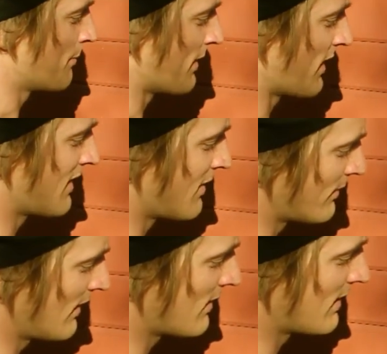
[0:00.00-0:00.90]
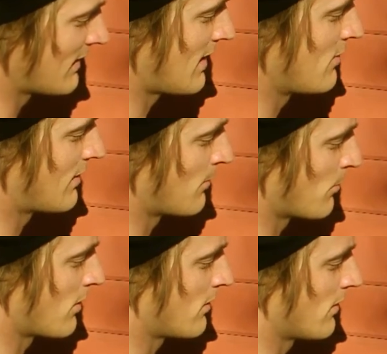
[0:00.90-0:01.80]
But I really think that you can
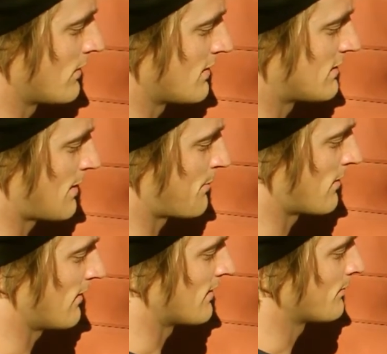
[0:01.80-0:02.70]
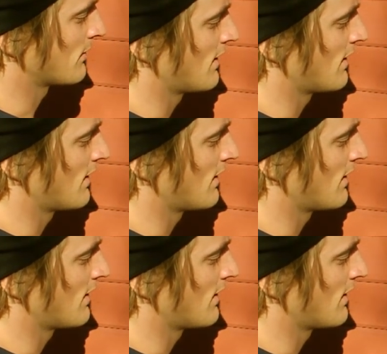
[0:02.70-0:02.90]
work on this separately